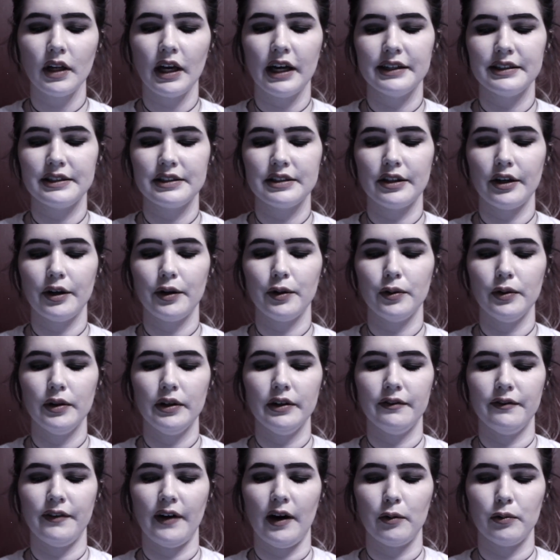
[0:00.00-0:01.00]
As though
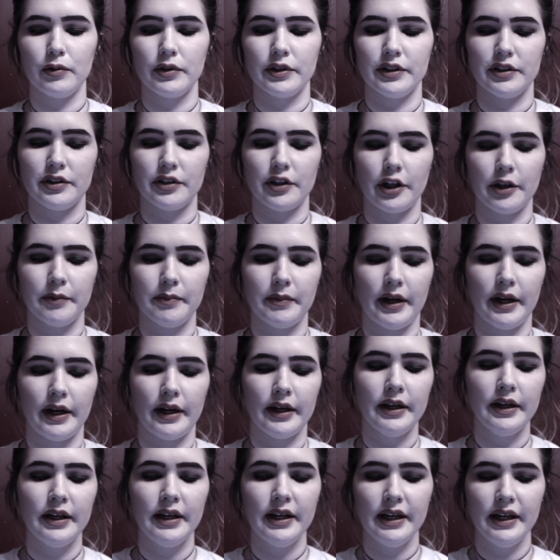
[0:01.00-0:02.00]
if I were to turn my
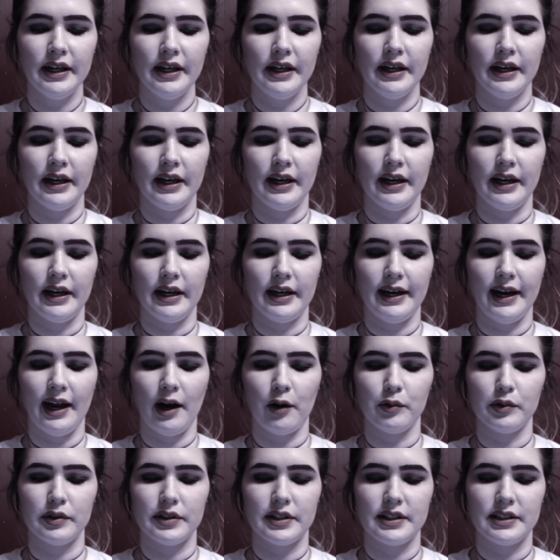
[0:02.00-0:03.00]
head,
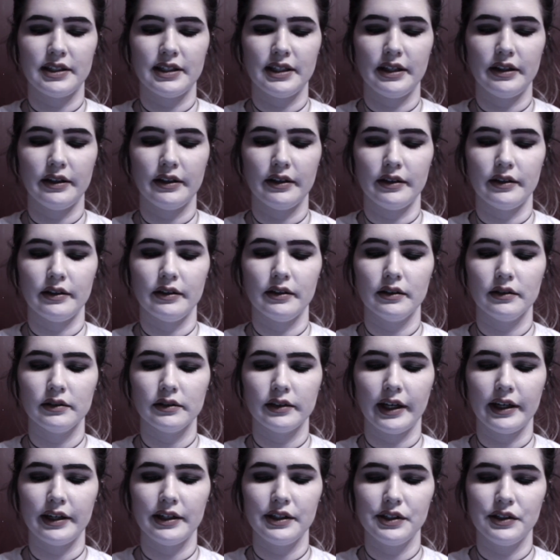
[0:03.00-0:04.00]
I would see the
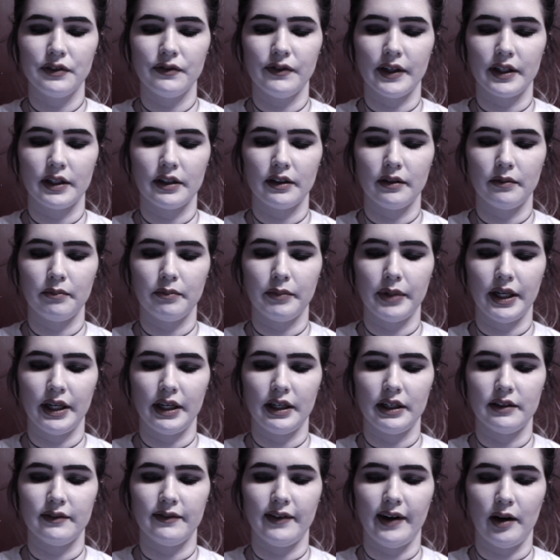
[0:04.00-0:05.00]
latest victim
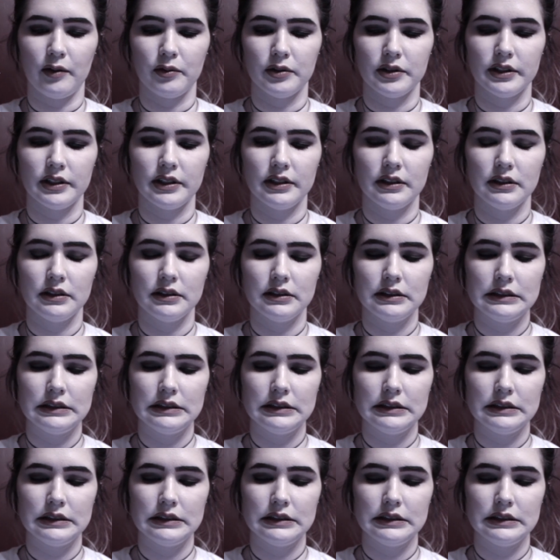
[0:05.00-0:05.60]
being devoured.